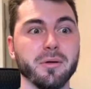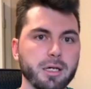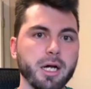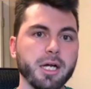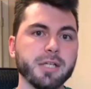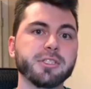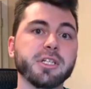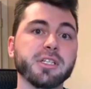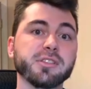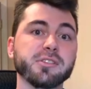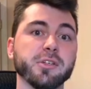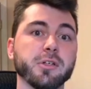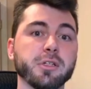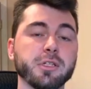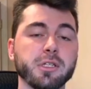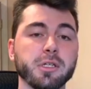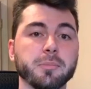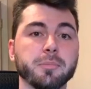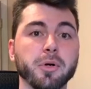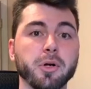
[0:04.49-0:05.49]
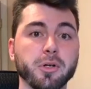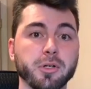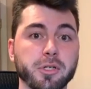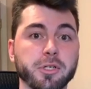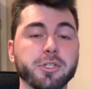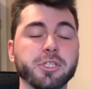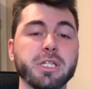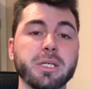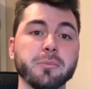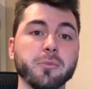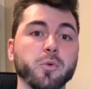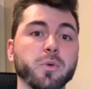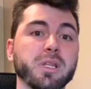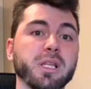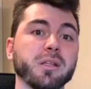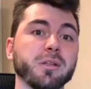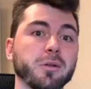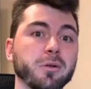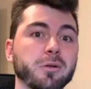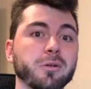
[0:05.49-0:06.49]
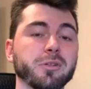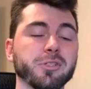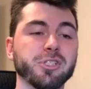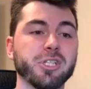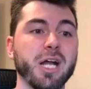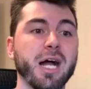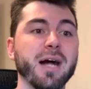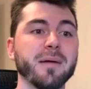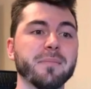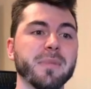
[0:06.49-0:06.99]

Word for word: I just started a partnership with a local shop